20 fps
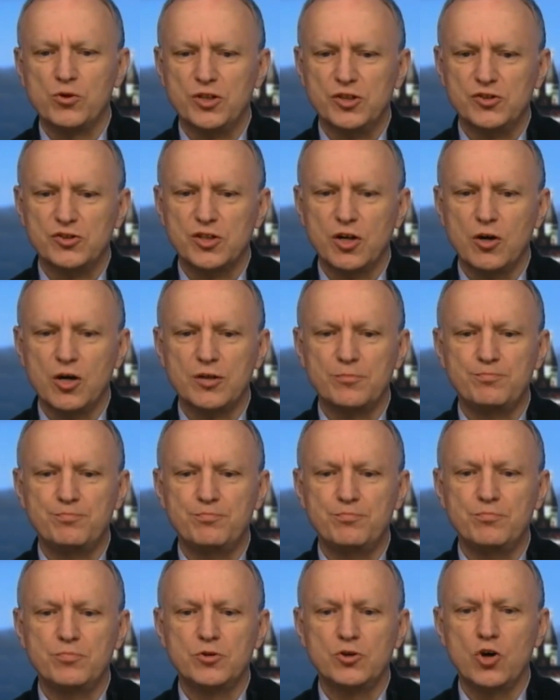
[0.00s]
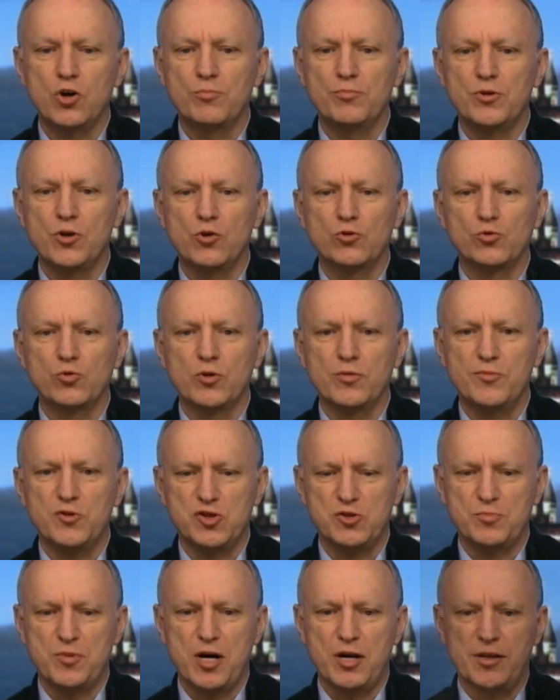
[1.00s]
So yeah. I'd gone beyond all the
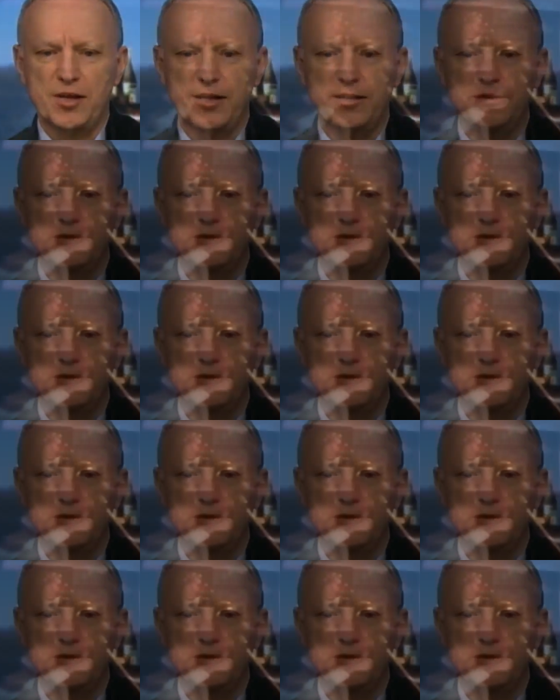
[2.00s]
music by then.